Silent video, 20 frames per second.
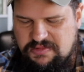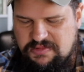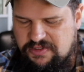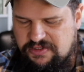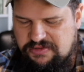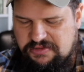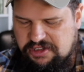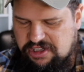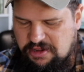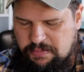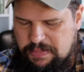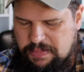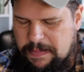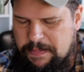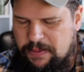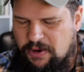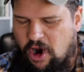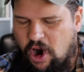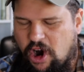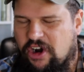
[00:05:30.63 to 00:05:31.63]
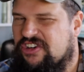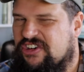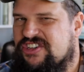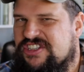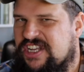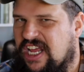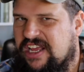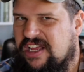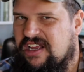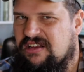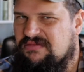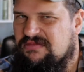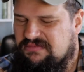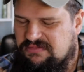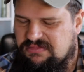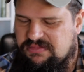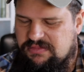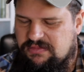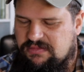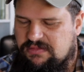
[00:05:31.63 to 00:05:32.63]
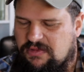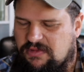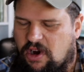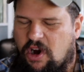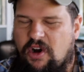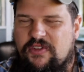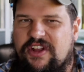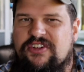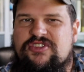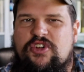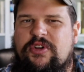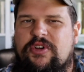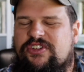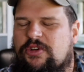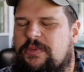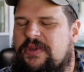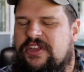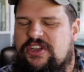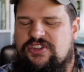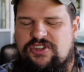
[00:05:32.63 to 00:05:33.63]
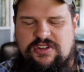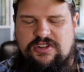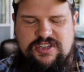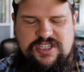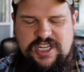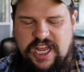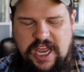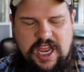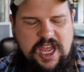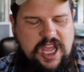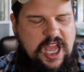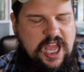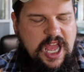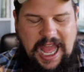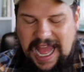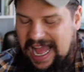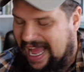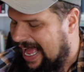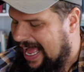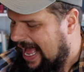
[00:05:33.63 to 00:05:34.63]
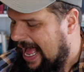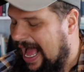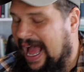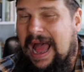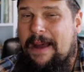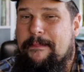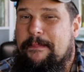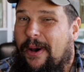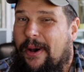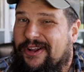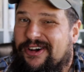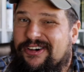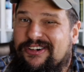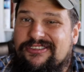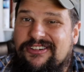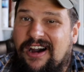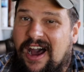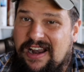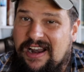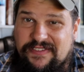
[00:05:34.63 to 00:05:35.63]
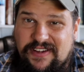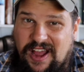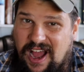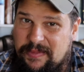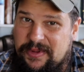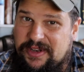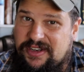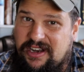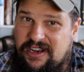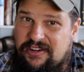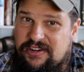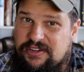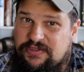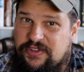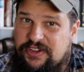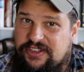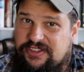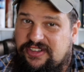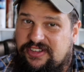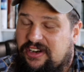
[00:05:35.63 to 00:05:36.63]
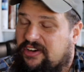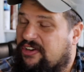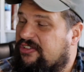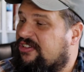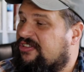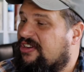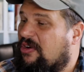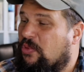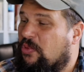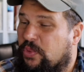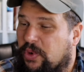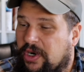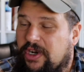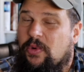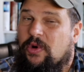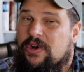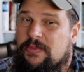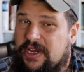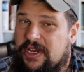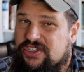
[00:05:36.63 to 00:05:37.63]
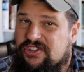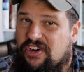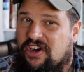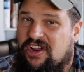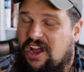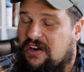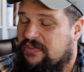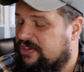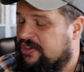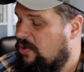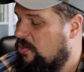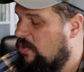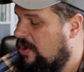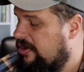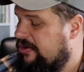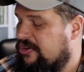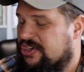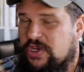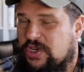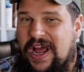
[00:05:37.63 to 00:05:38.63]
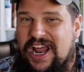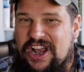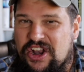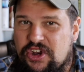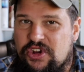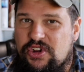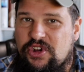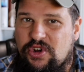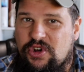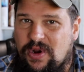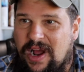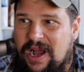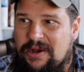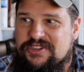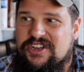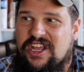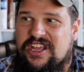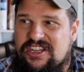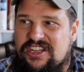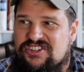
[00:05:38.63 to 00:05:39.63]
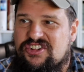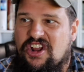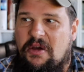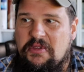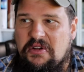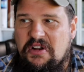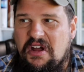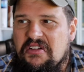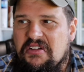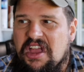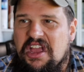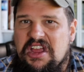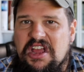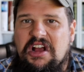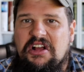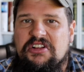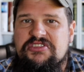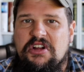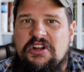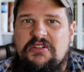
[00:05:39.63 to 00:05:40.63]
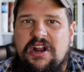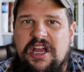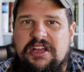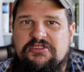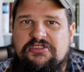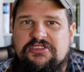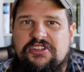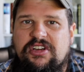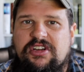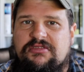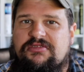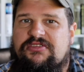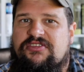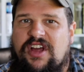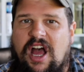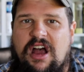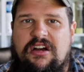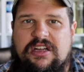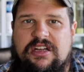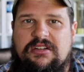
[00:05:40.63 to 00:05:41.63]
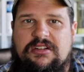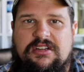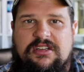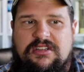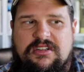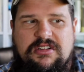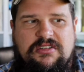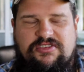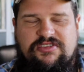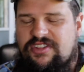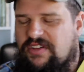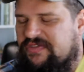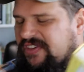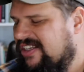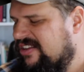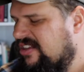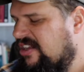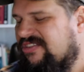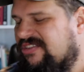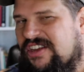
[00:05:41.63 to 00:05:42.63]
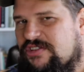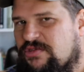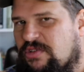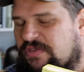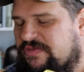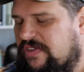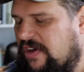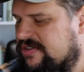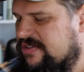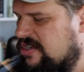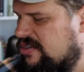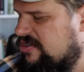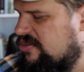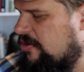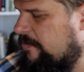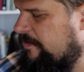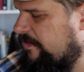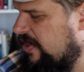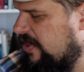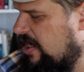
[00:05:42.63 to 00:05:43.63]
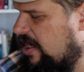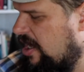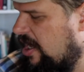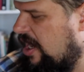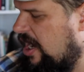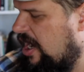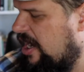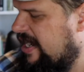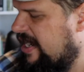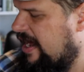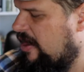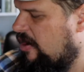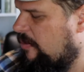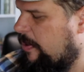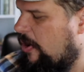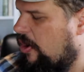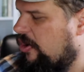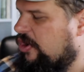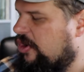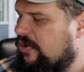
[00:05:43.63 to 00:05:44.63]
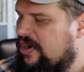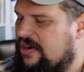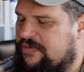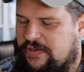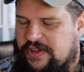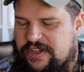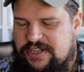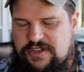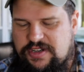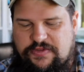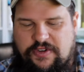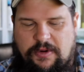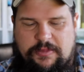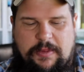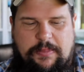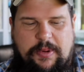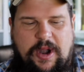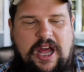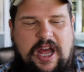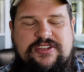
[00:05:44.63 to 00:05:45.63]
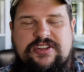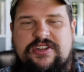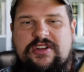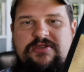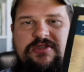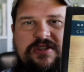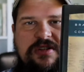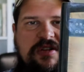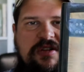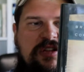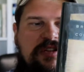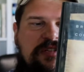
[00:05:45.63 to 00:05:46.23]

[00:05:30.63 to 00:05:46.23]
some people aren't saying, there's only so many things you can say. I bought a lot of commentaries for this series because I really want to make sure I covered the water. So I knew I was going to get some. They're okay, yeah, it's all right, it's good, solid. Stuff like this. That's what this falls into. Now, Paul Griffiths from the Brazos